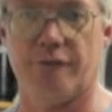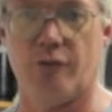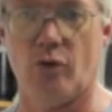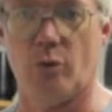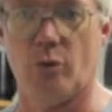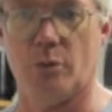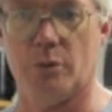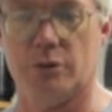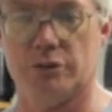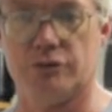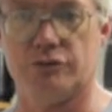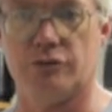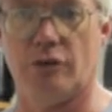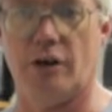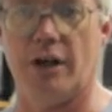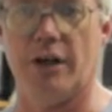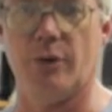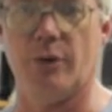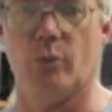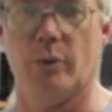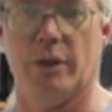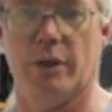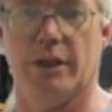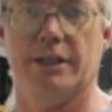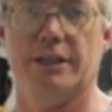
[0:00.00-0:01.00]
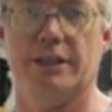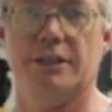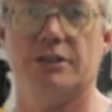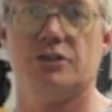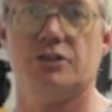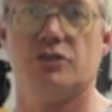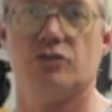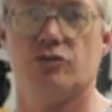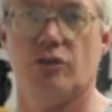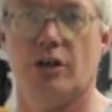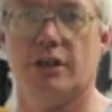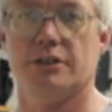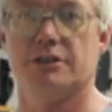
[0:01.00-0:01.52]
4-wheel drive Willys
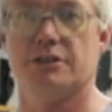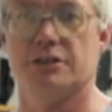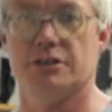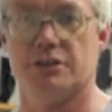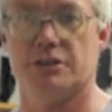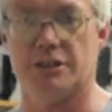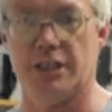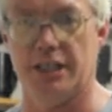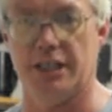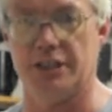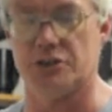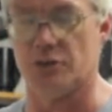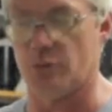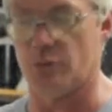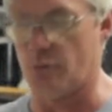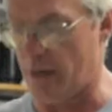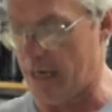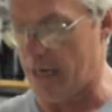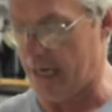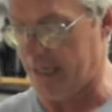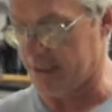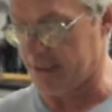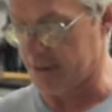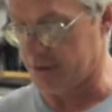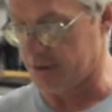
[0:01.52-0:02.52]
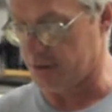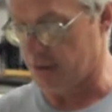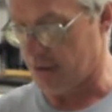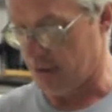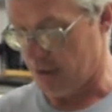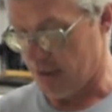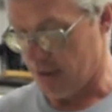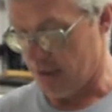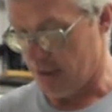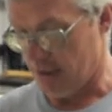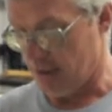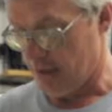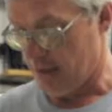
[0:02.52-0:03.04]
trucks and station wagons,
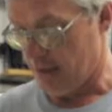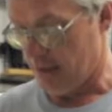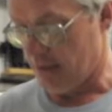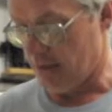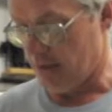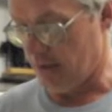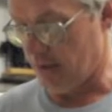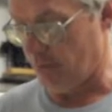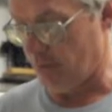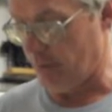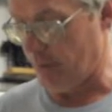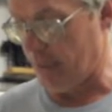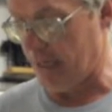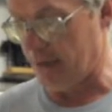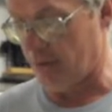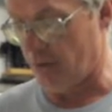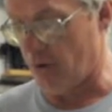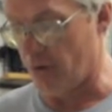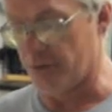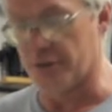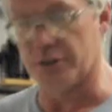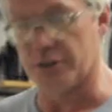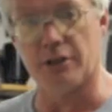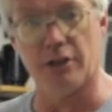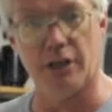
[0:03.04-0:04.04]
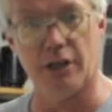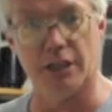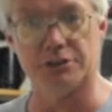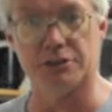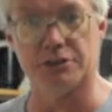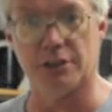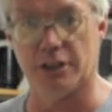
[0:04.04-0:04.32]
we had all the clutch